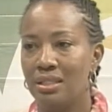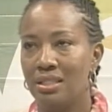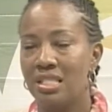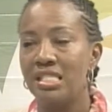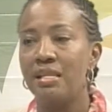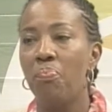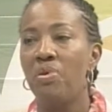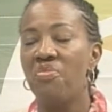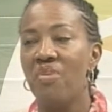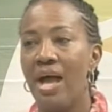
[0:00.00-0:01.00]
the
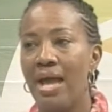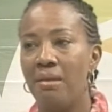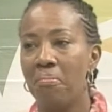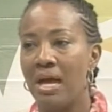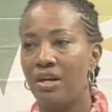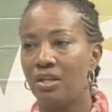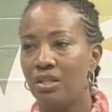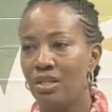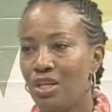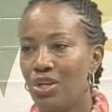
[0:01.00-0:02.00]
simplified manner
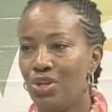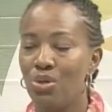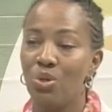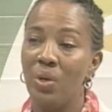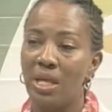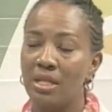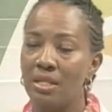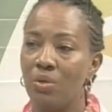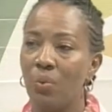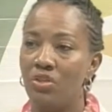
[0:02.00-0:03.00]
you're doing it
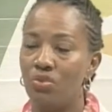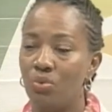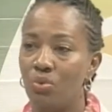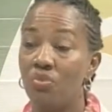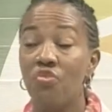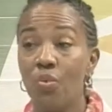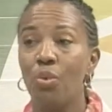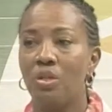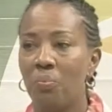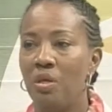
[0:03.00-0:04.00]
in which to fool
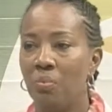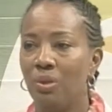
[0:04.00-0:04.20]
the people.